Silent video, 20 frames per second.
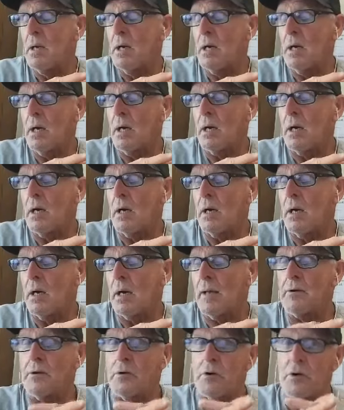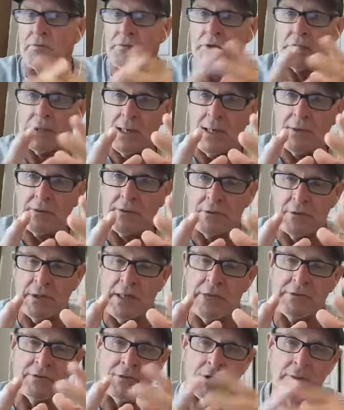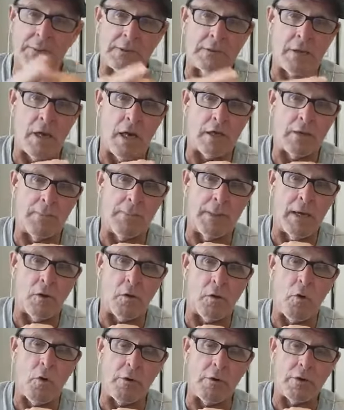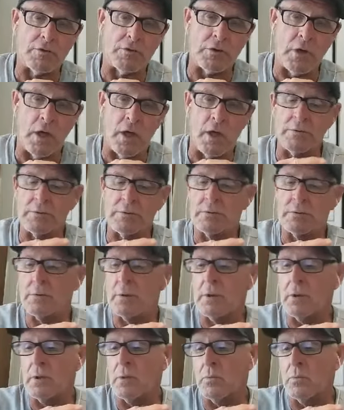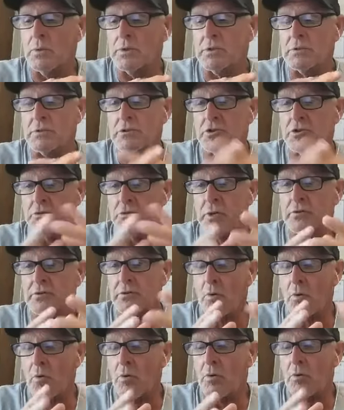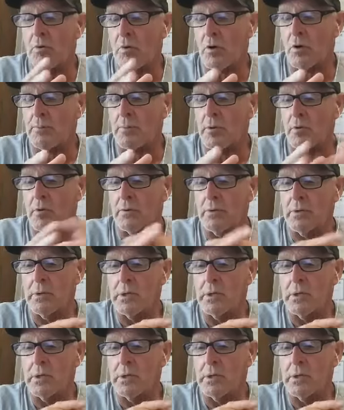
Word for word: I don't know if you guys have heard me talk about cortisol, which is a stress hormone,